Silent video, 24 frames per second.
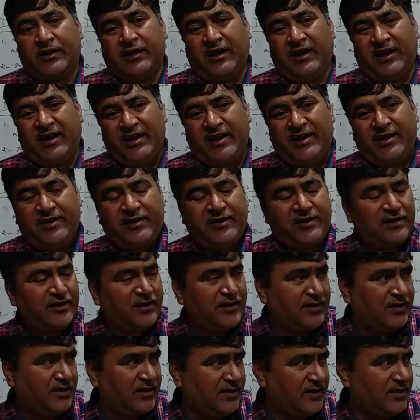and
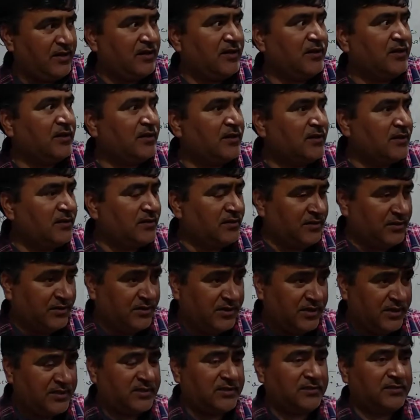
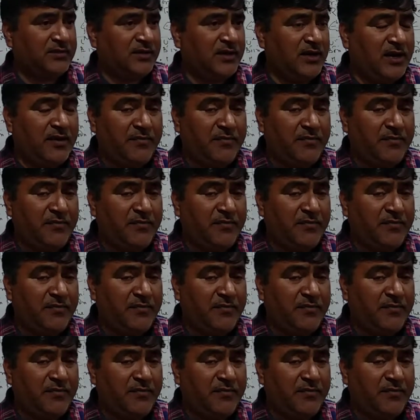this